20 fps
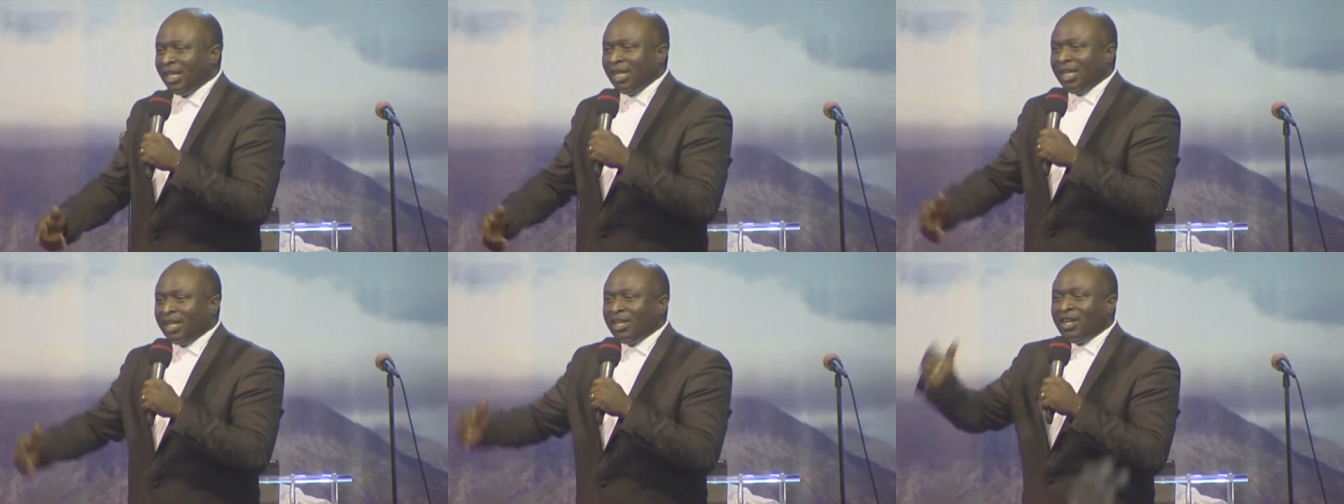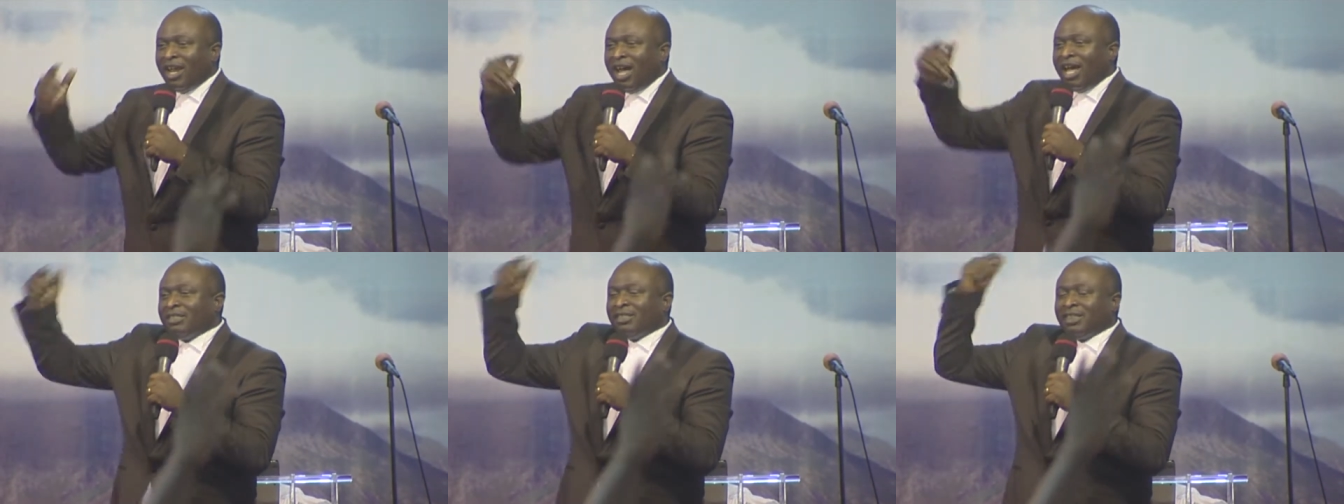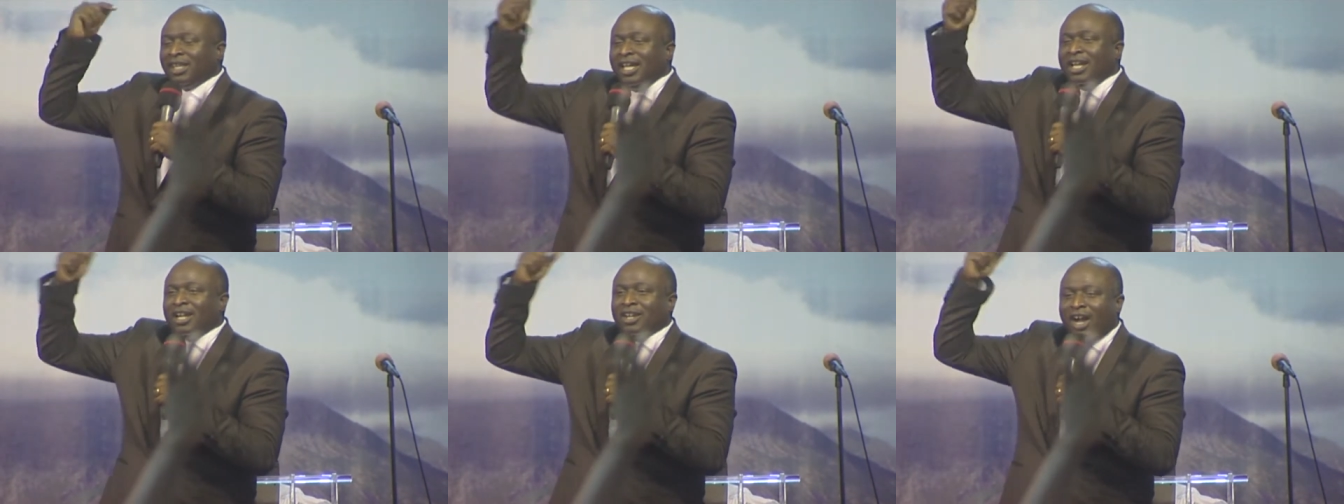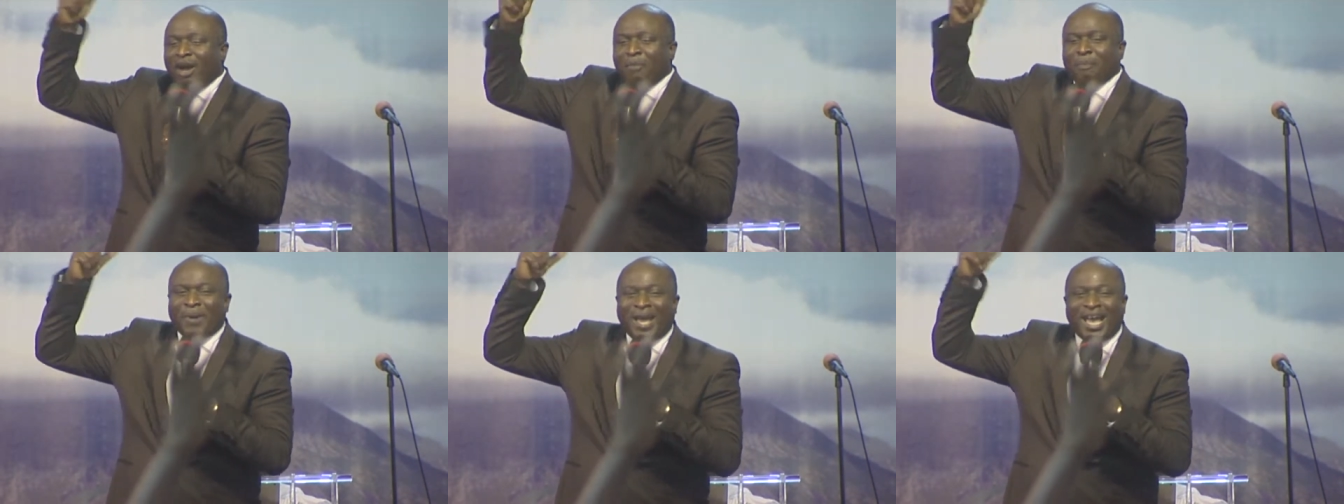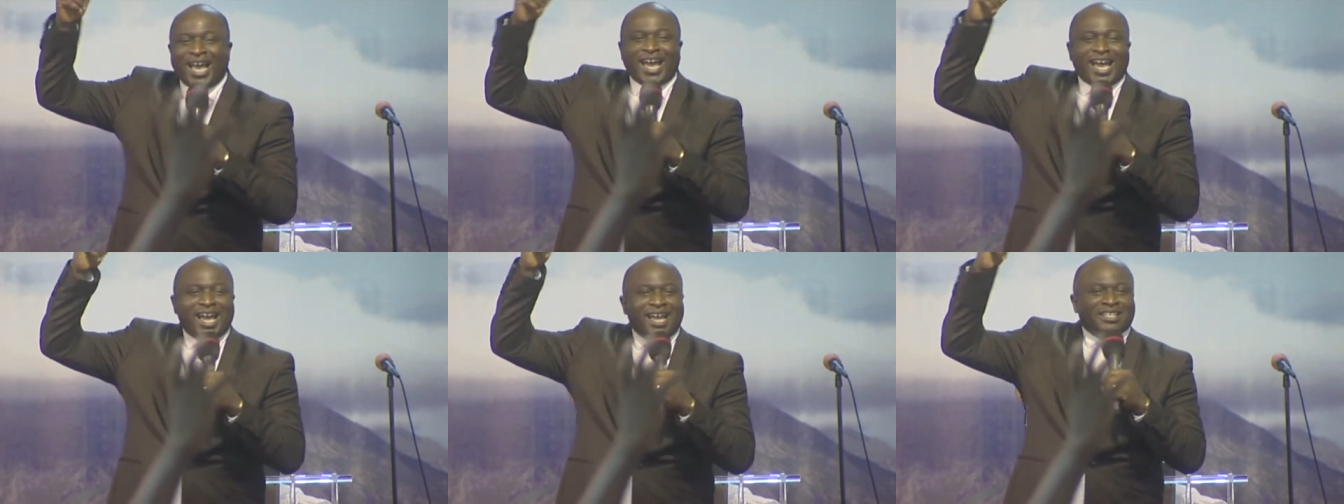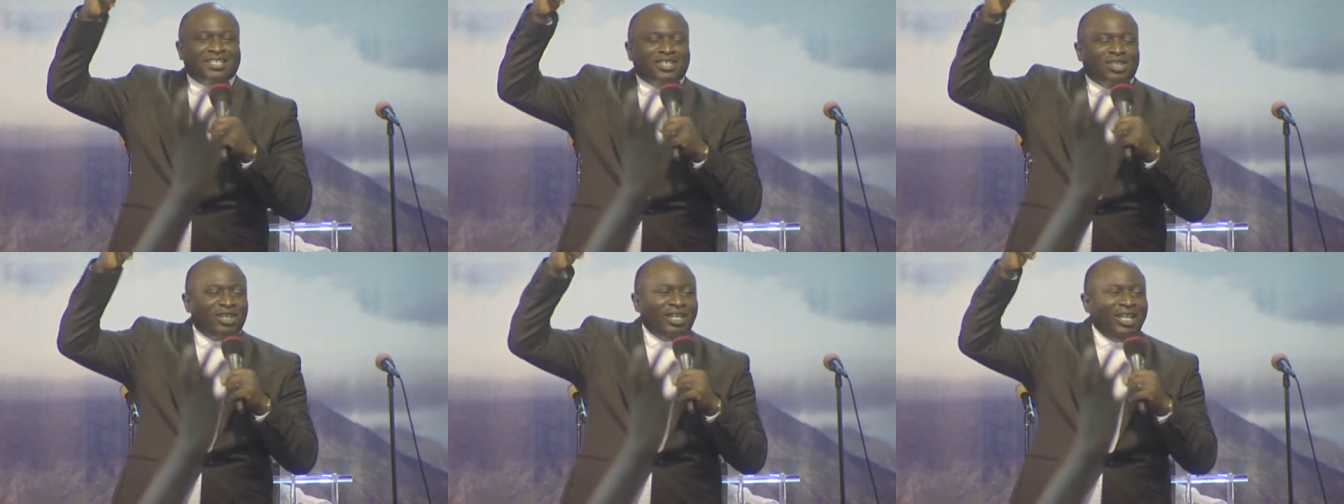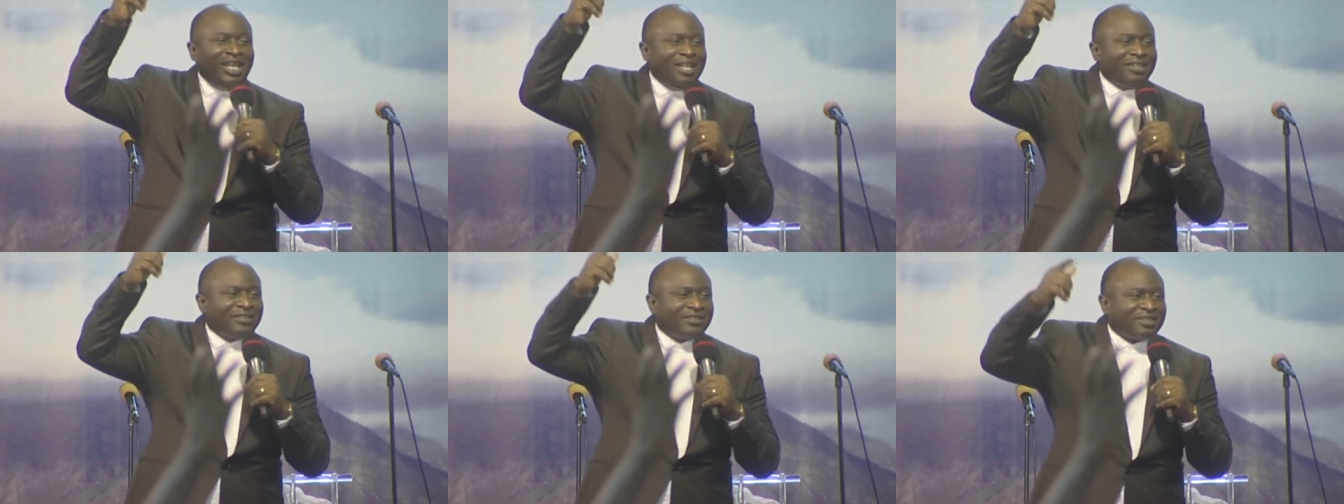Nothing compares to
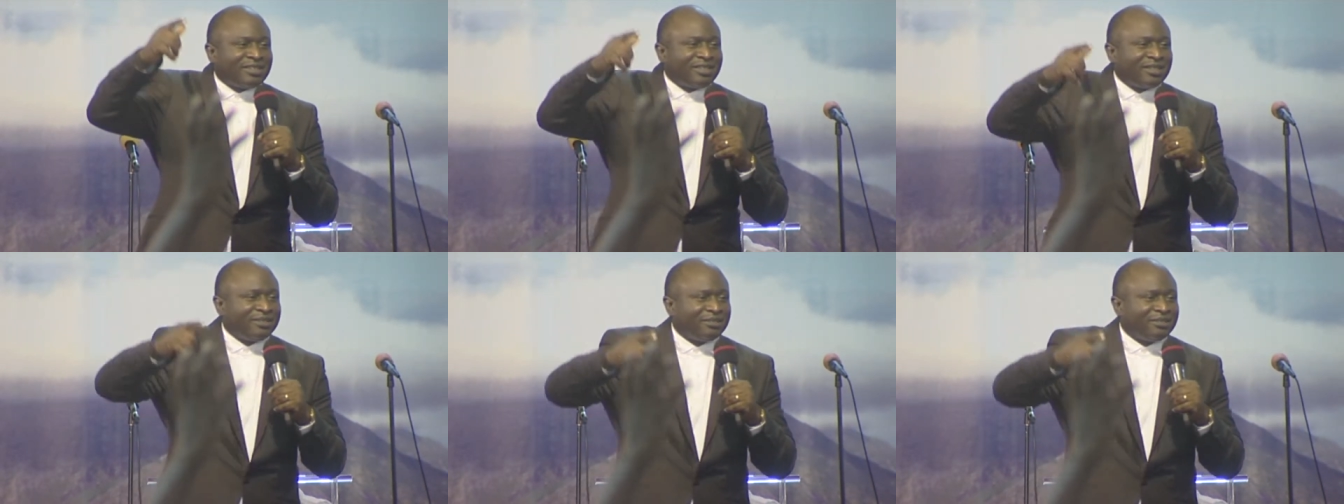this.